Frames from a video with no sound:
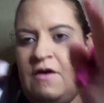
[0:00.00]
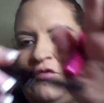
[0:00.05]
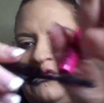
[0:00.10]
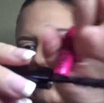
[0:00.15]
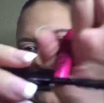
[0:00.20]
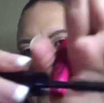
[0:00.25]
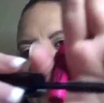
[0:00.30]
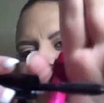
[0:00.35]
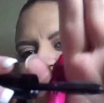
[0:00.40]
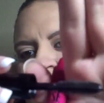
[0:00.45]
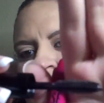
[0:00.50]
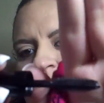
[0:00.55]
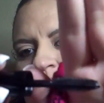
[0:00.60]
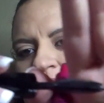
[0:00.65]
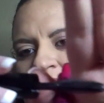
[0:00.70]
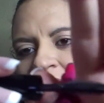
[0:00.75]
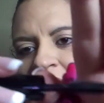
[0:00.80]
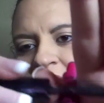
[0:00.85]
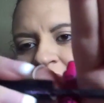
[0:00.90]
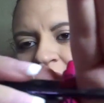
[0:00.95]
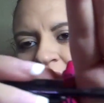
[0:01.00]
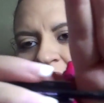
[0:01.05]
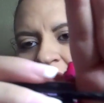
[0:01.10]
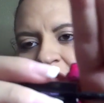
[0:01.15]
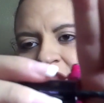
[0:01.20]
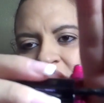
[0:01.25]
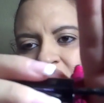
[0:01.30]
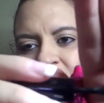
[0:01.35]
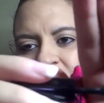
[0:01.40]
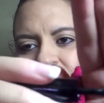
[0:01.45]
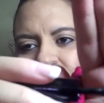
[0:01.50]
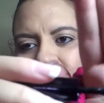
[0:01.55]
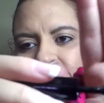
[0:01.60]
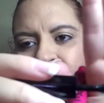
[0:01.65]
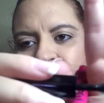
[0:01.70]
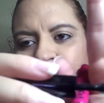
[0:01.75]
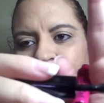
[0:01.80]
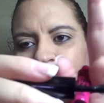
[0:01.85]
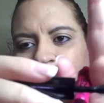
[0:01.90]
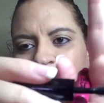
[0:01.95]
that's the one on that. This one's
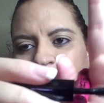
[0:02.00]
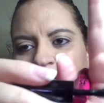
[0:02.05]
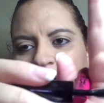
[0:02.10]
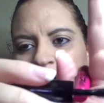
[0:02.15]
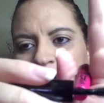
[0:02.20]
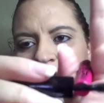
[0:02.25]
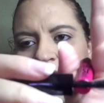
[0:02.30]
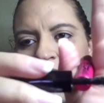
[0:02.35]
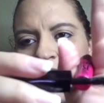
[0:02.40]
very